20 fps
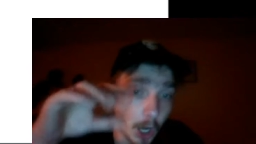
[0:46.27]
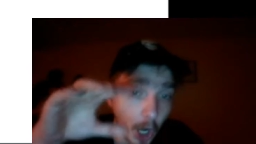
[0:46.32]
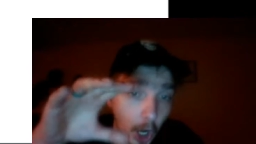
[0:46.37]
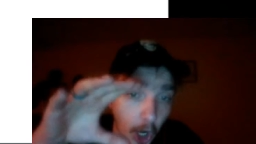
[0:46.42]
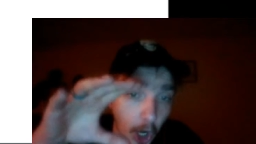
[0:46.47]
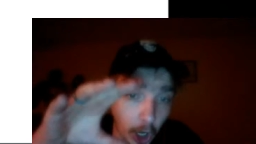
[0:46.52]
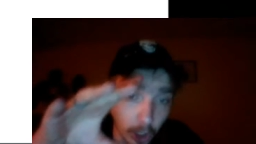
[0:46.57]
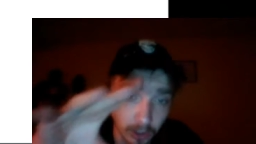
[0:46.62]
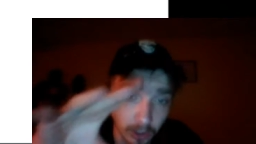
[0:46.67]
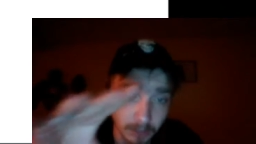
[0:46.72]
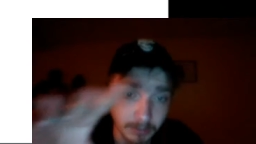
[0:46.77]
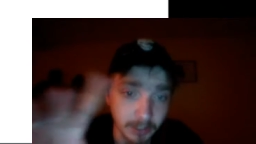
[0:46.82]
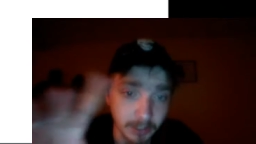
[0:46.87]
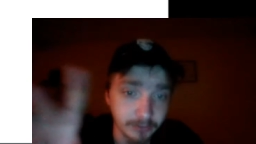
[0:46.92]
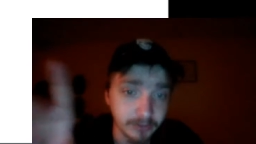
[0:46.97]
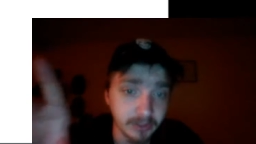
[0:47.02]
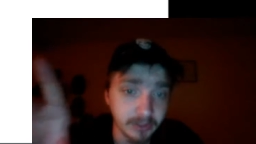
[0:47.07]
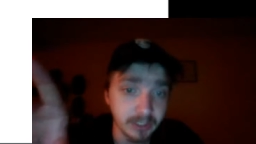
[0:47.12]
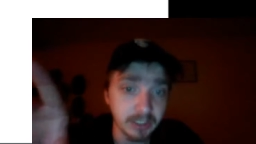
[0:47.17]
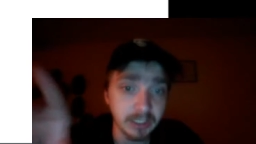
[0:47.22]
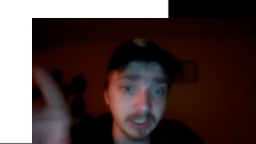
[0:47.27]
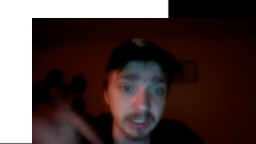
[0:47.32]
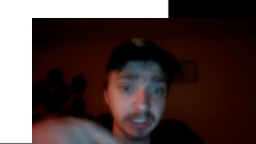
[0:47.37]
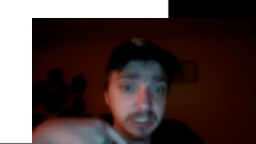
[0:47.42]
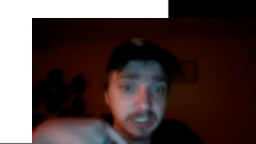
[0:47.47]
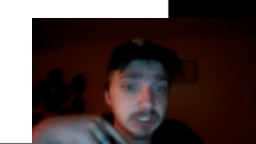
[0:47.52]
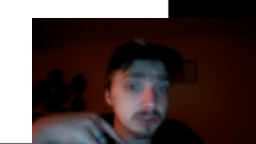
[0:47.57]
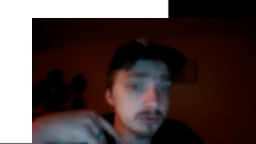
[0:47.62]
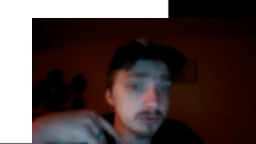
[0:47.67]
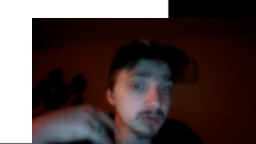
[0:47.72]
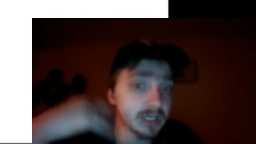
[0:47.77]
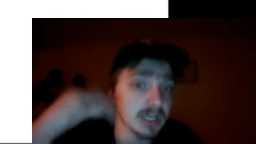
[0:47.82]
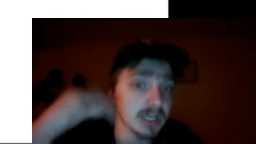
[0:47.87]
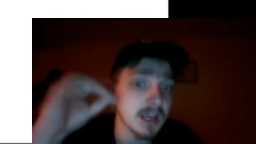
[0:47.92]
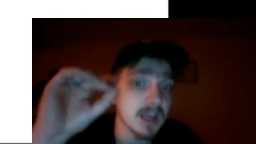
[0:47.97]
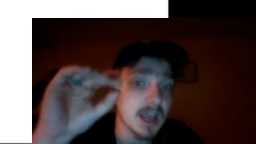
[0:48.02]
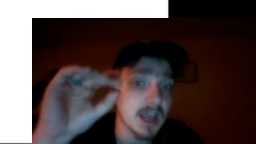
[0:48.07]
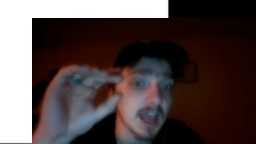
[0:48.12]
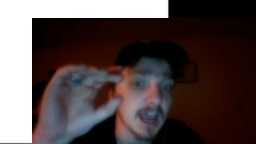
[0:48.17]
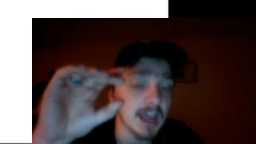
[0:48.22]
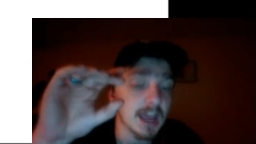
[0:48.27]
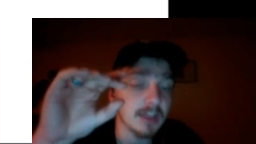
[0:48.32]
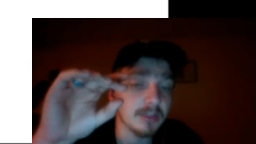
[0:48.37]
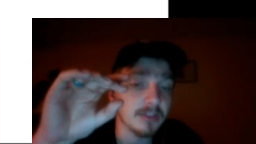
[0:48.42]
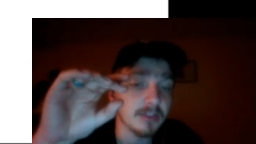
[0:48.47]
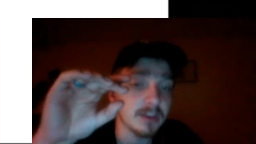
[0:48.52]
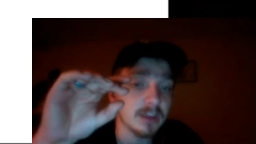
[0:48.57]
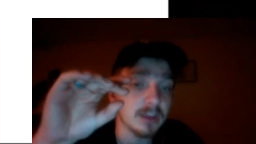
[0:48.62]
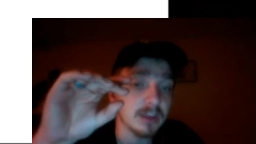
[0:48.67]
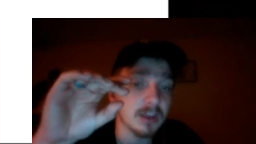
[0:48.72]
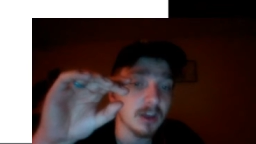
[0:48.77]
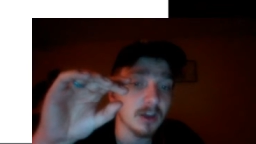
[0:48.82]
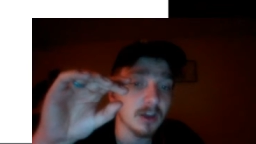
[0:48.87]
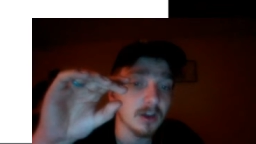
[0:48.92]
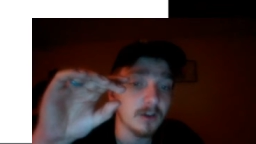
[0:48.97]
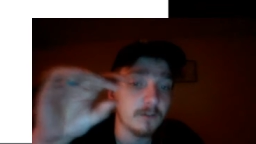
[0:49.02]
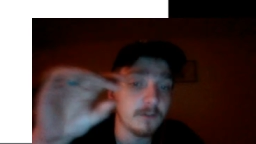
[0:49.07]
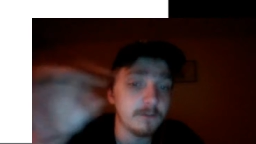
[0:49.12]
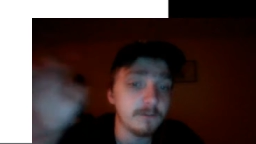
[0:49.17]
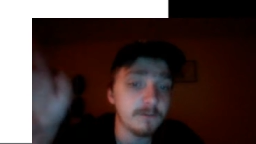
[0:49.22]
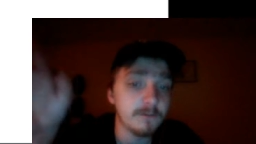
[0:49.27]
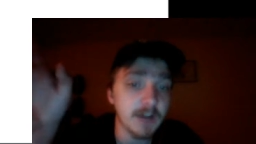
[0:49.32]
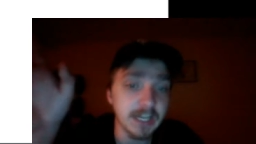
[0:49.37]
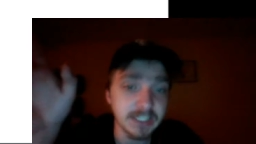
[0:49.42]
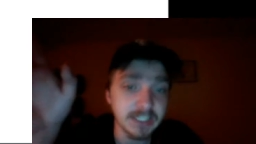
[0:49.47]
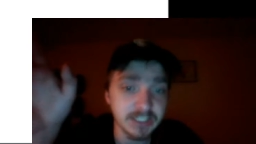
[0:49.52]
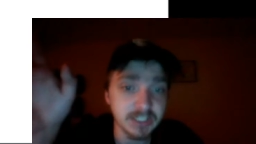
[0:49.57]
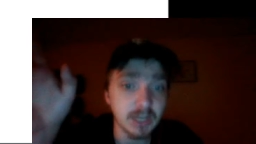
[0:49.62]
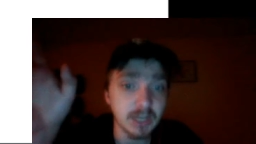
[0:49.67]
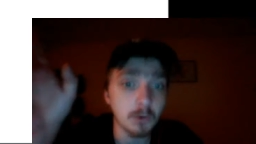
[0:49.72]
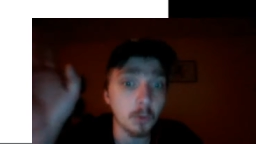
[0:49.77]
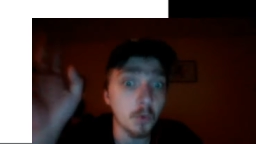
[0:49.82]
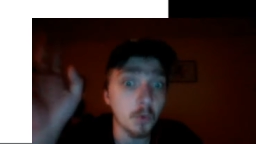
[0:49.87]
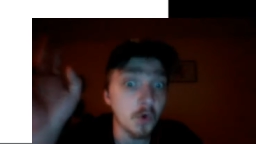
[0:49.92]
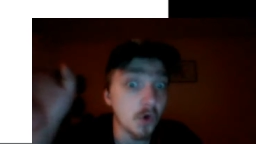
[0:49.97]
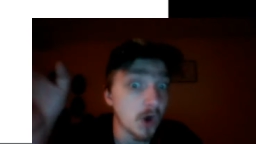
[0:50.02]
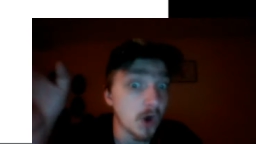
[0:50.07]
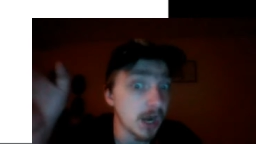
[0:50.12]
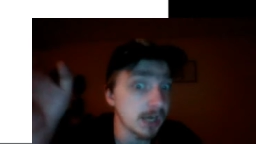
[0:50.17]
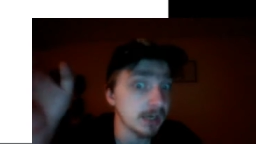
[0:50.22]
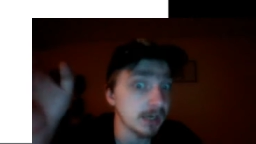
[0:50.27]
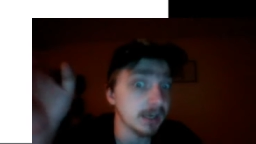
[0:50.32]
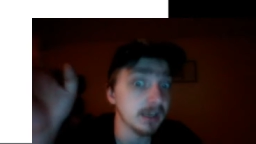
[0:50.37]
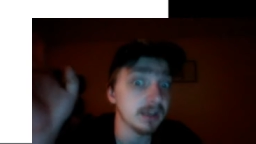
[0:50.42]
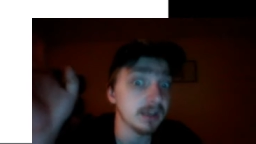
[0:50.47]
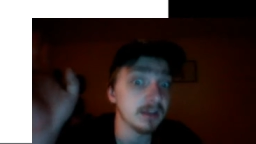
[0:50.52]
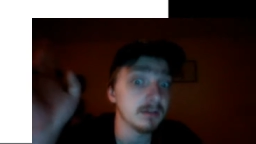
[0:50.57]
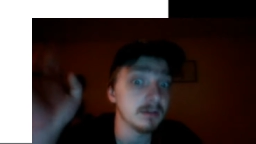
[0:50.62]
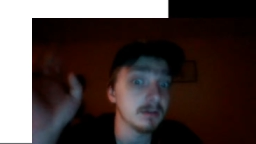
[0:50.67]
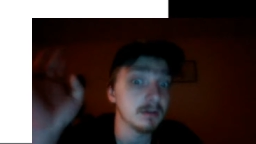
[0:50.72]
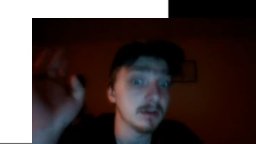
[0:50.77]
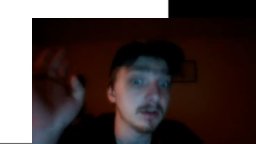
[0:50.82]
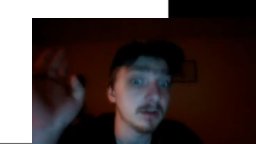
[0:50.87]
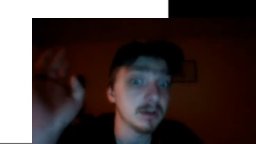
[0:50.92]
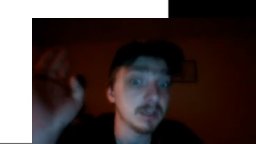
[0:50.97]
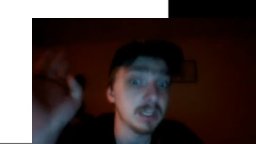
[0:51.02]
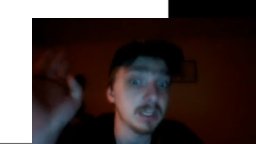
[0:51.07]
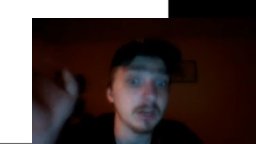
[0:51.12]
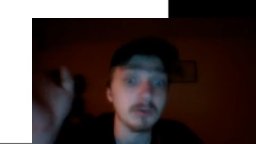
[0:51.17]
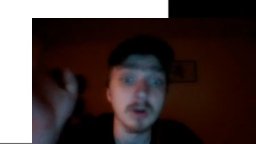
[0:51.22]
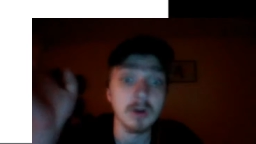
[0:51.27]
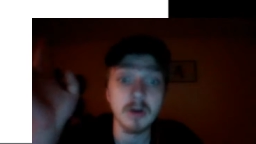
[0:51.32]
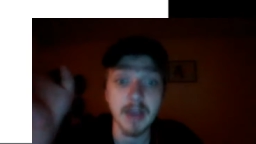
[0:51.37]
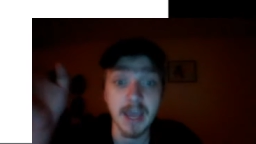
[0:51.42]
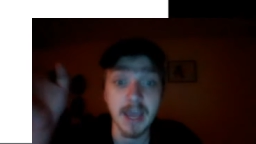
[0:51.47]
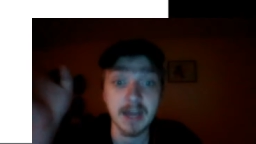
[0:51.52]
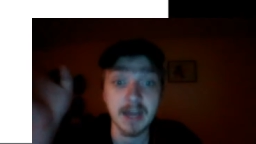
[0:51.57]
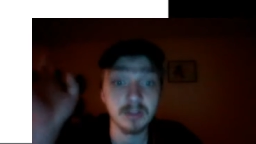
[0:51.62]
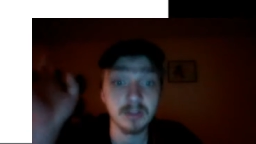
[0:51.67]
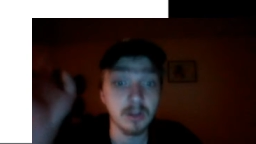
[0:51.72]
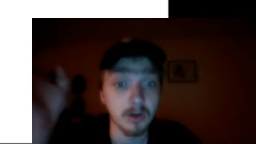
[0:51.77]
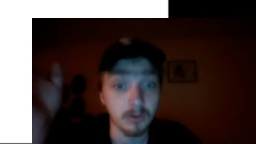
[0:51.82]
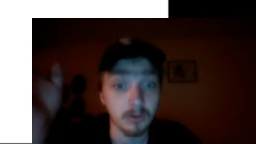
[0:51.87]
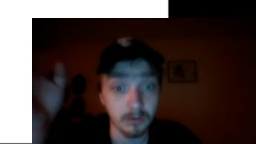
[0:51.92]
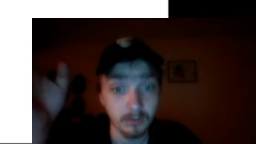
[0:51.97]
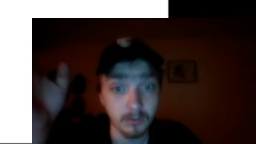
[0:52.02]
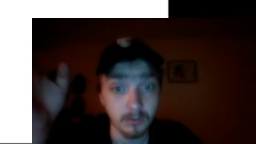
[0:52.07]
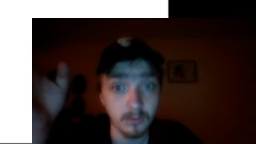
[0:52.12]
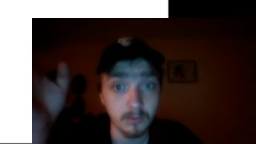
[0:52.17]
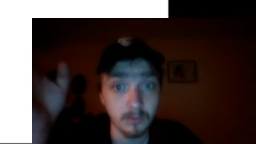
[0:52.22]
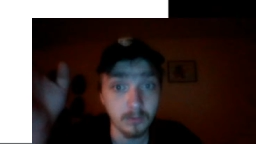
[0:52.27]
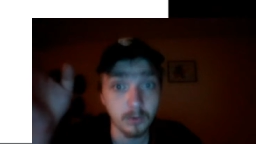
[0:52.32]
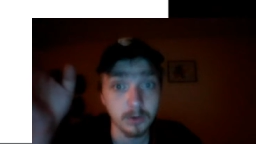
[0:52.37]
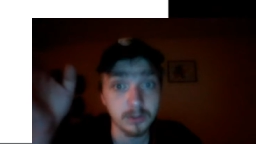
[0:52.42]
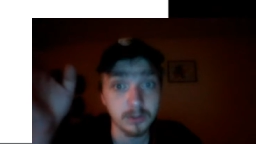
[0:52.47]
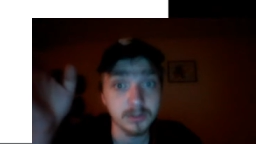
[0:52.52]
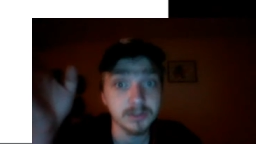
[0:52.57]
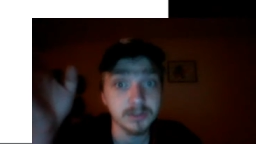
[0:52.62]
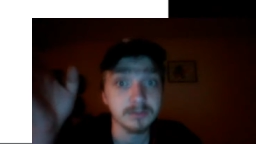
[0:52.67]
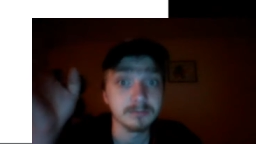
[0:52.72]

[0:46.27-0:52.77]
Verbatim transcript: All about the history and the fights that one hero had in their world.